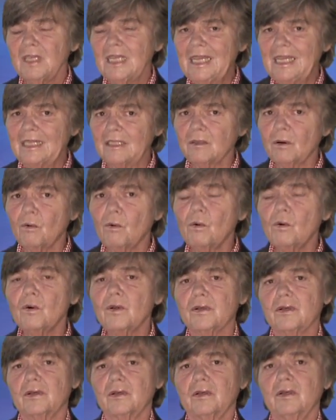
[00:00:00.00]
in
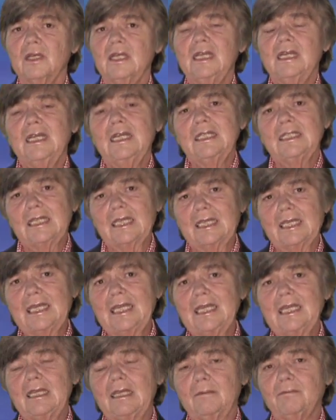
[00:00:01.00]
order to
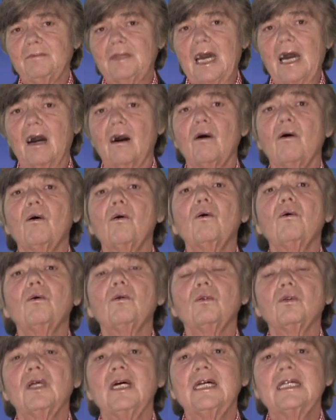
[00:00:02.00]
keep that
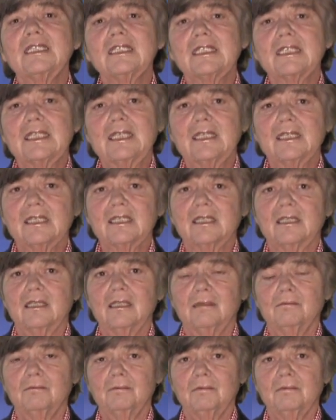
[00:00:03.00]
whole
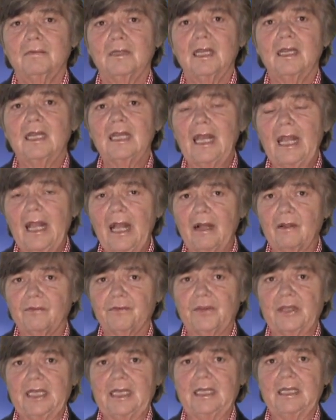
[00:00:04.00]
system
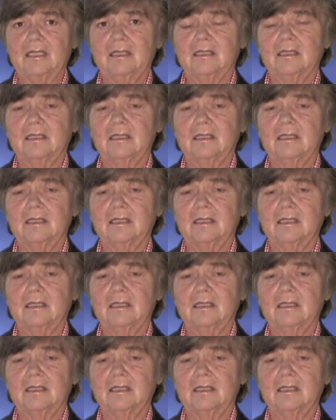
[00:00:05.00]
healthy